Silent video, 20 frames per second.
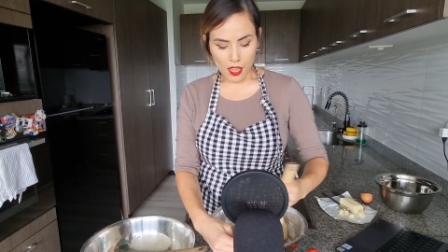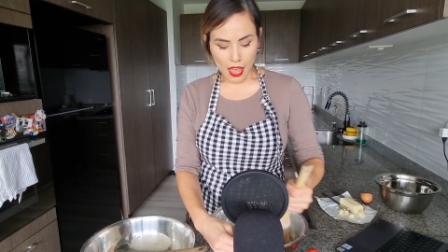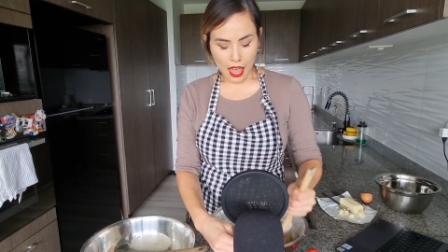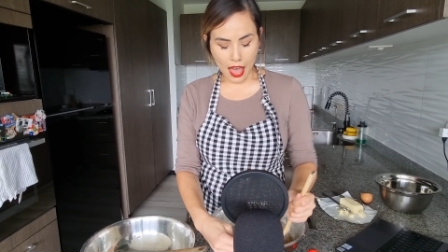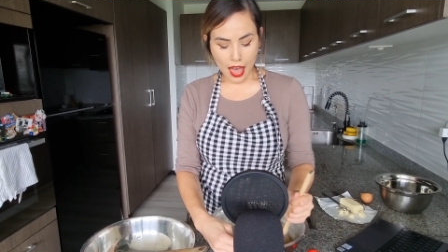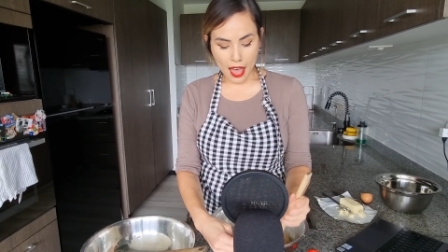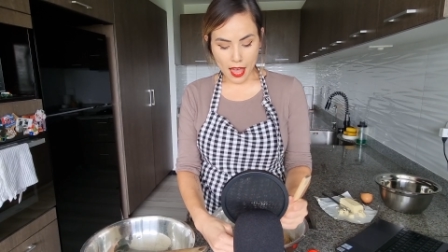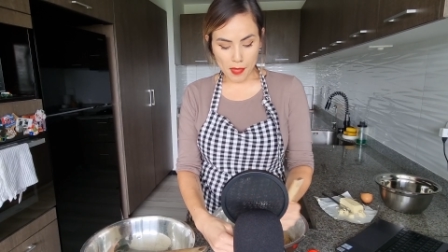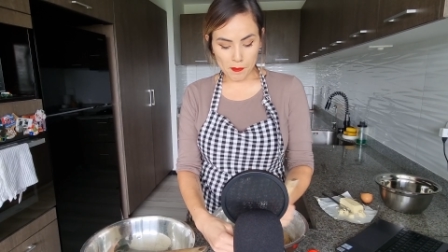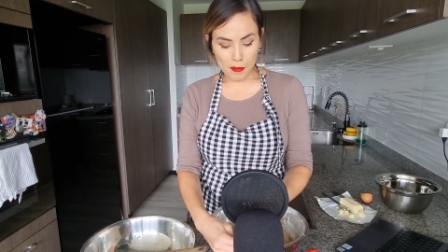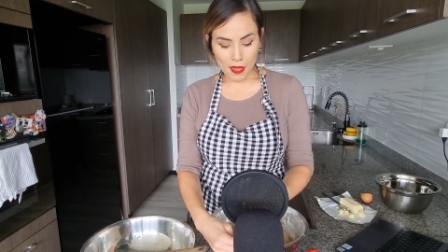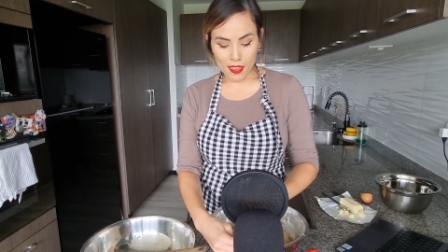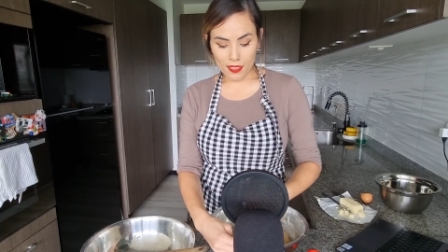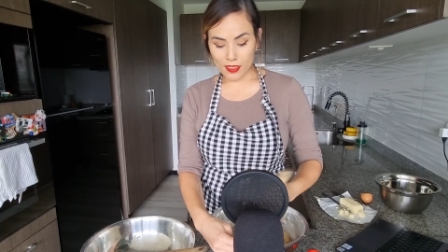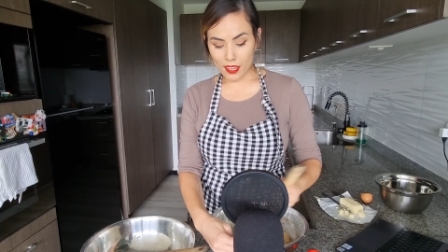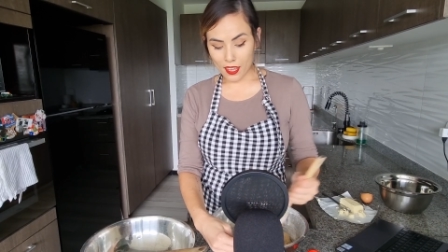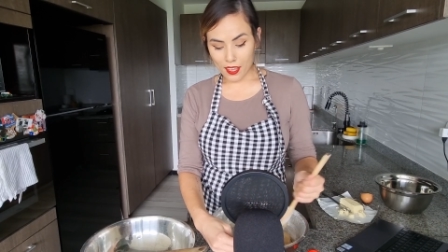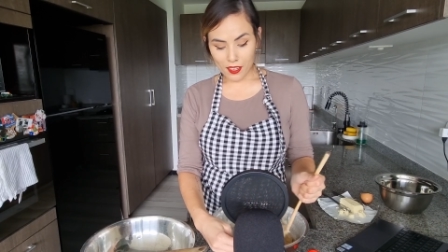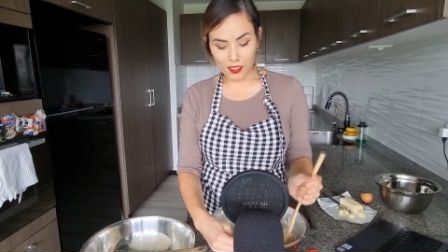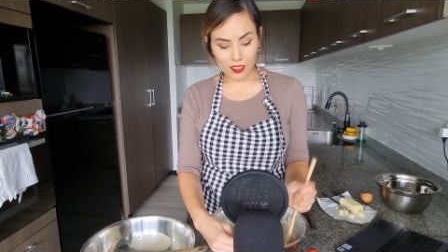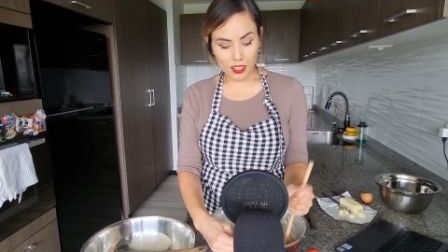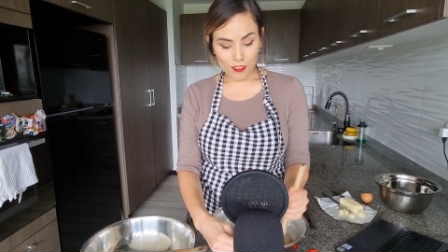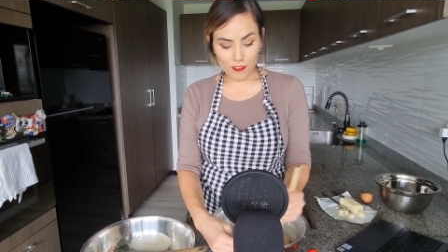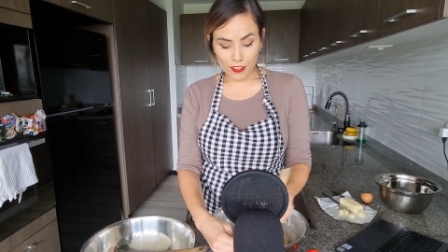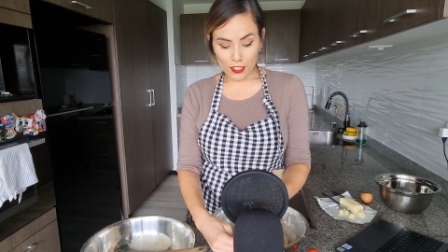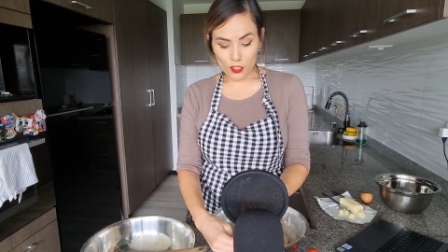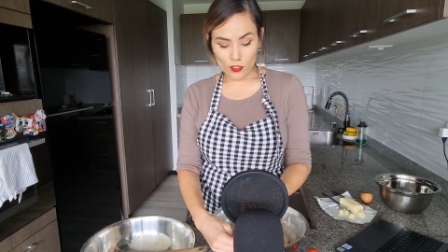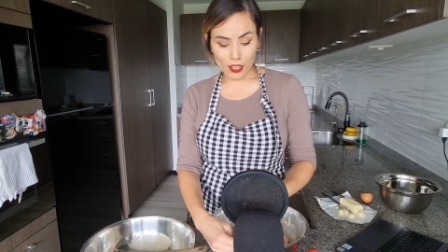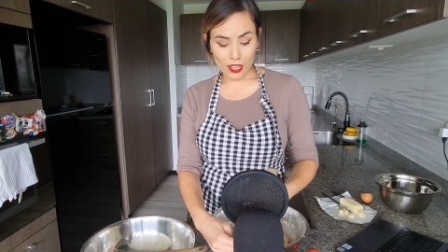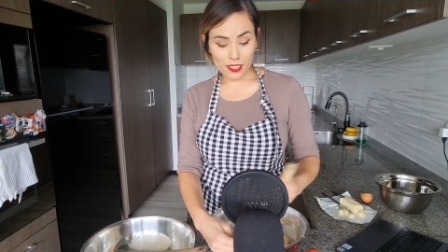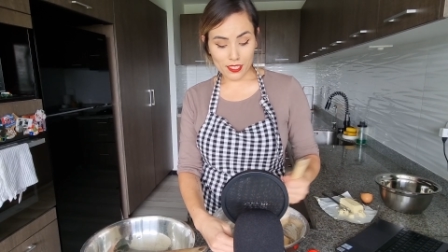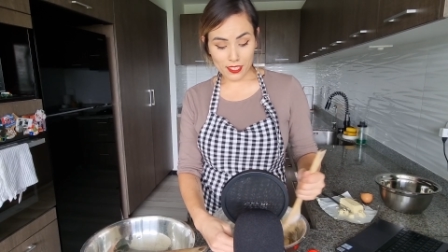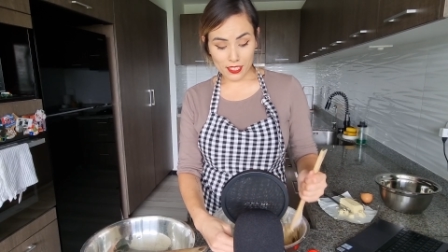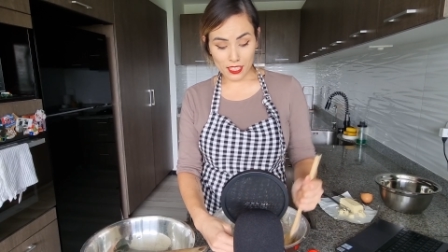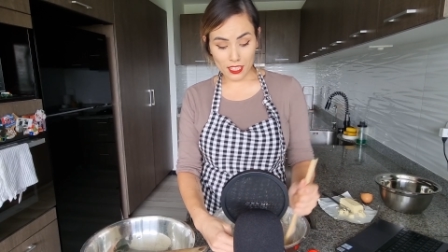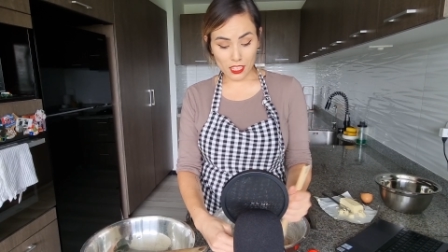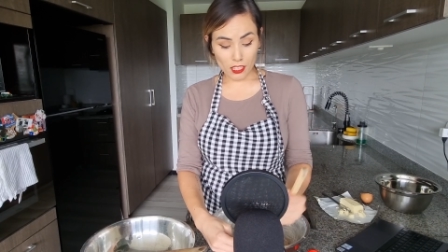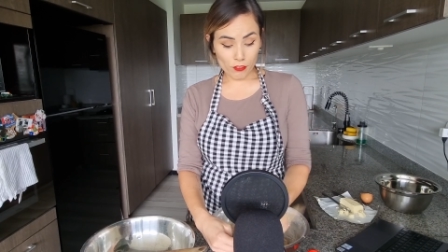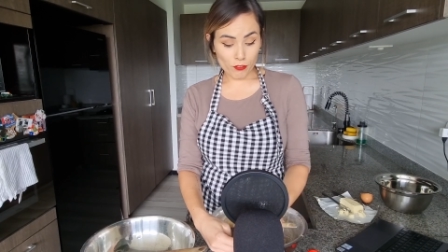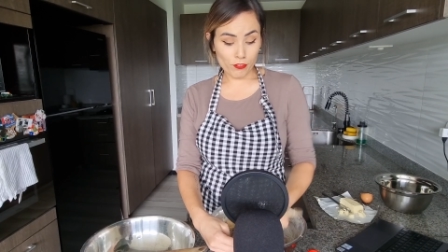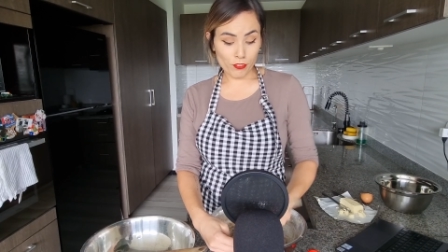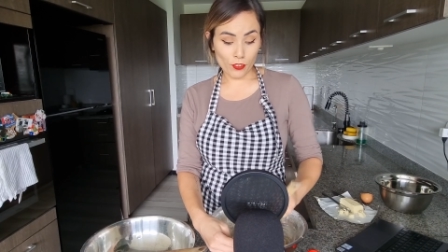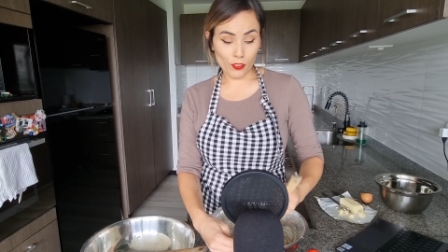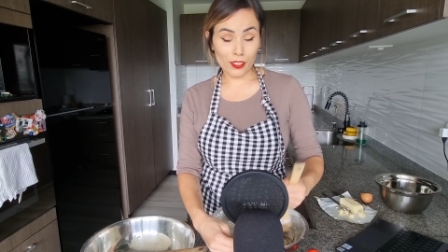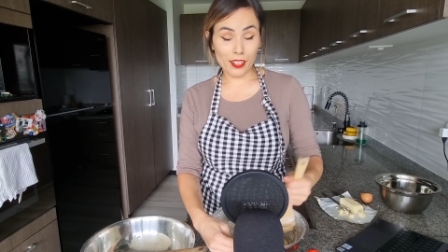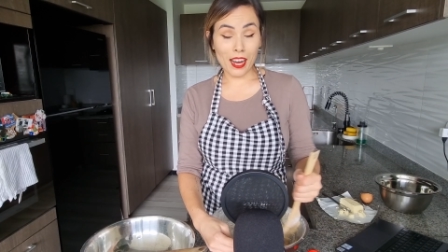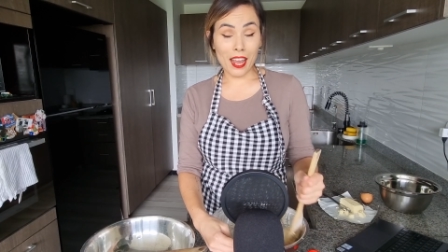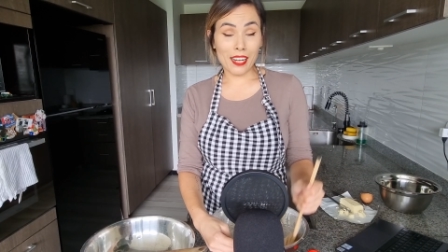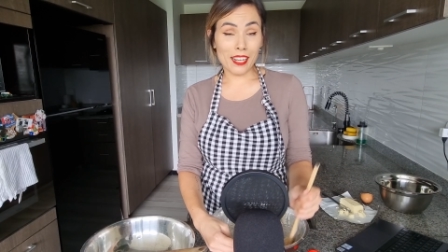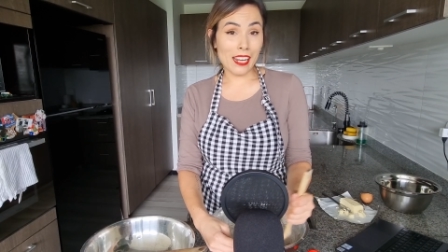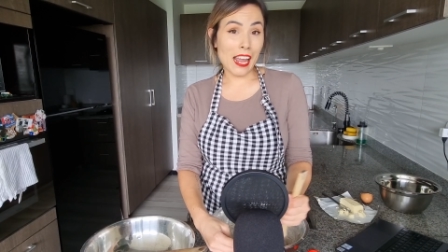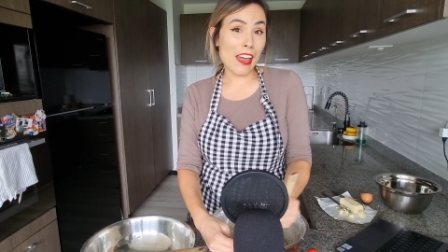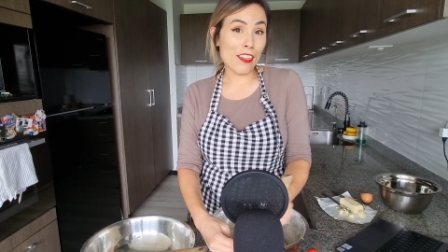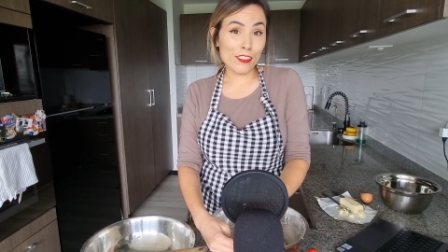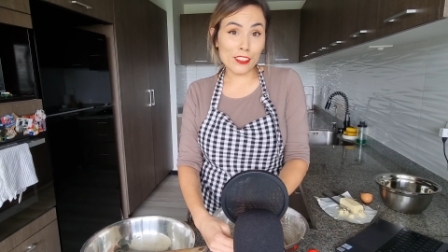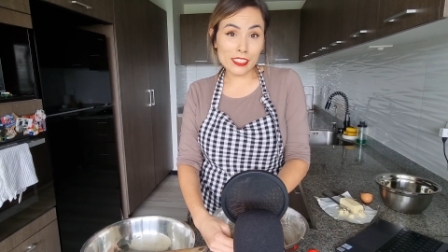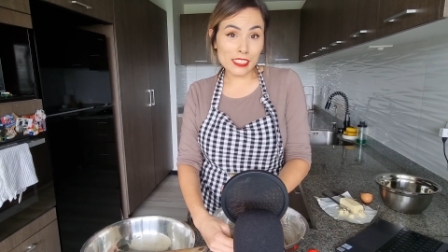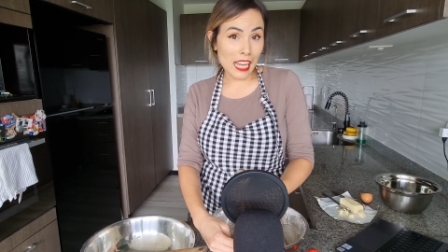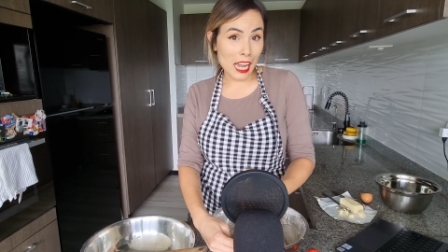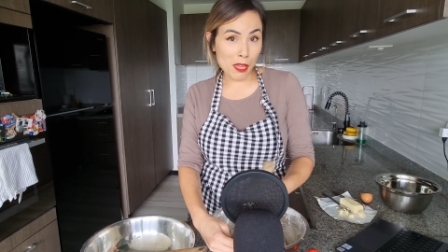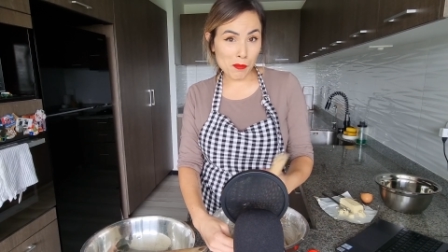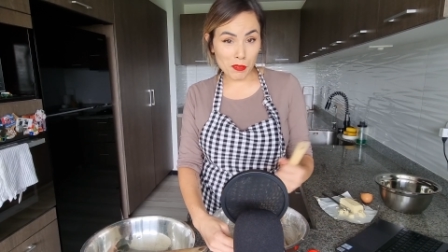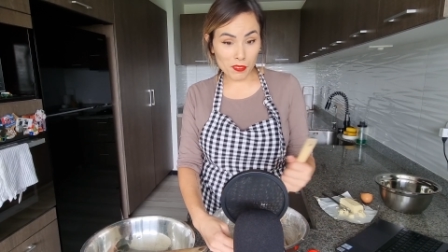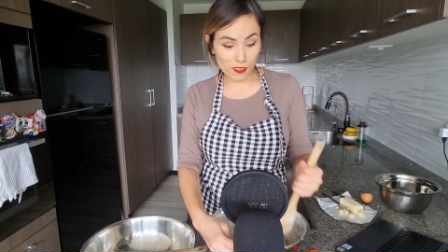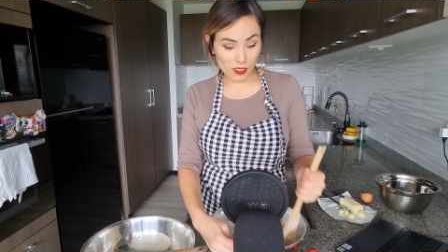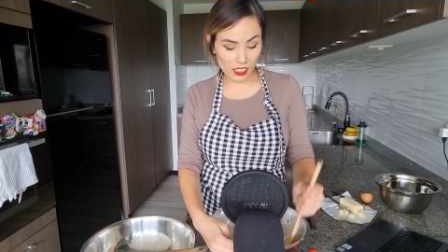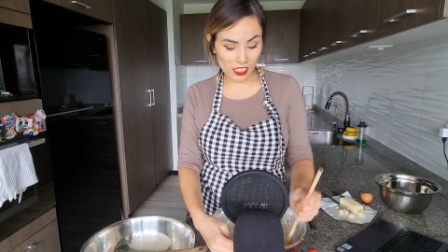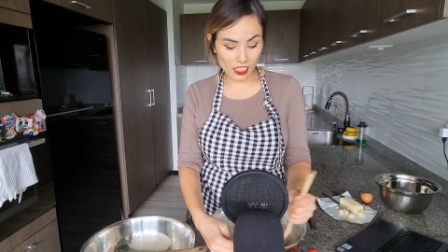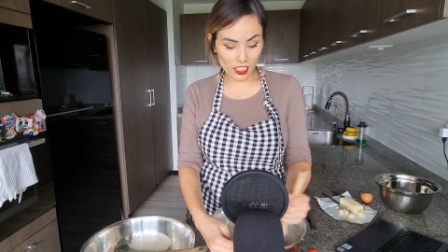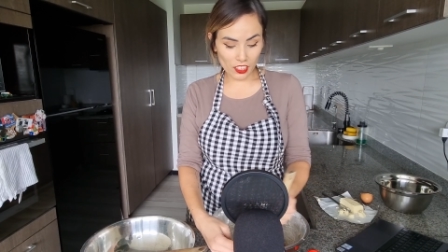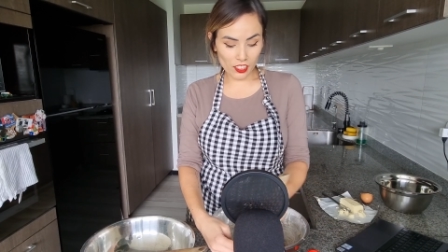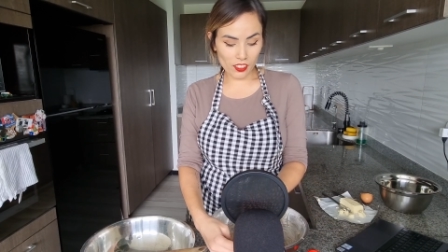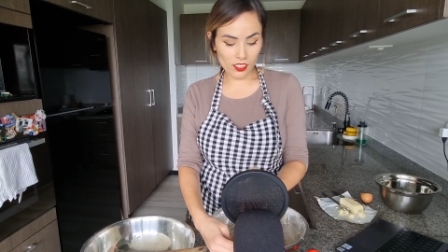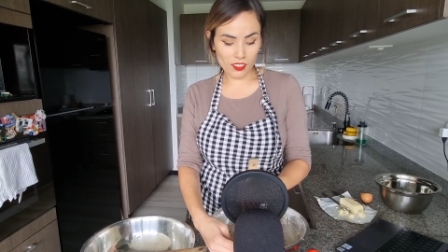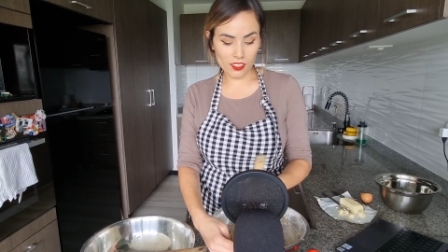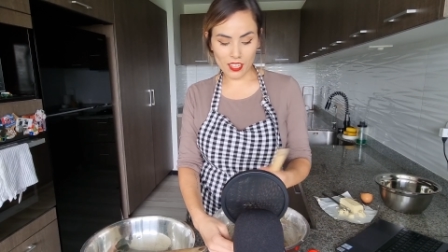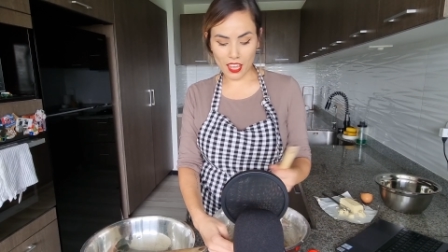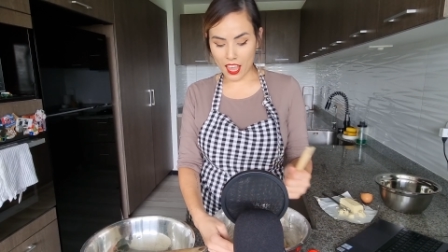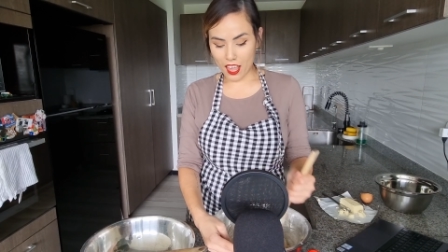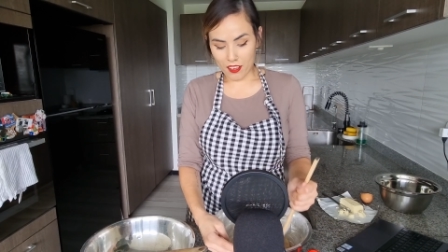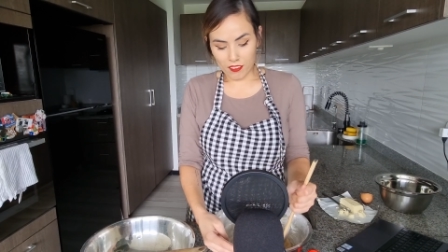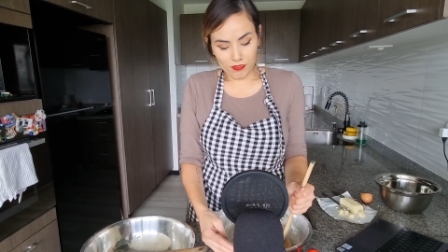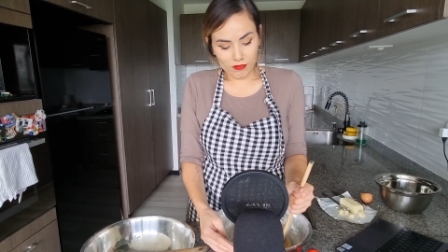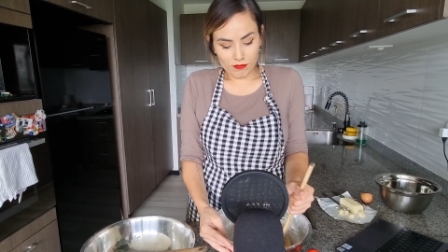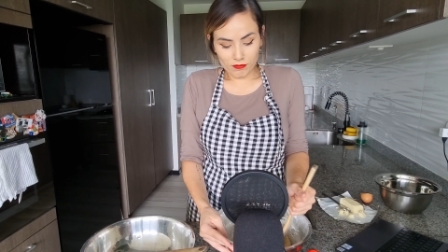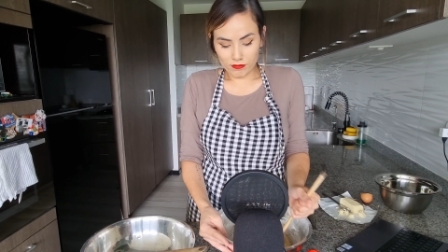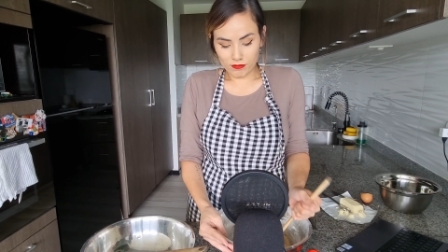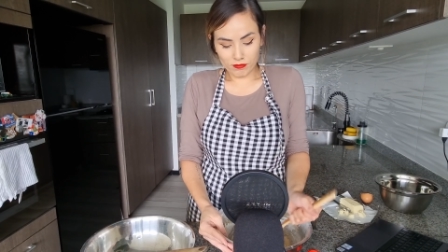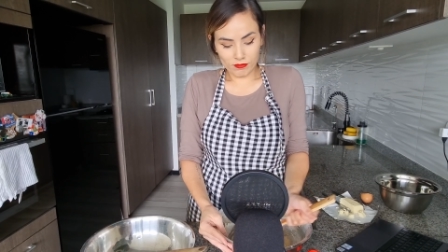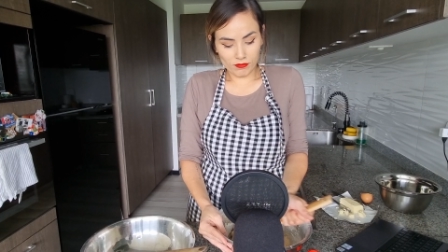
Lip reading: And then if I try to see them for any other time of the year, then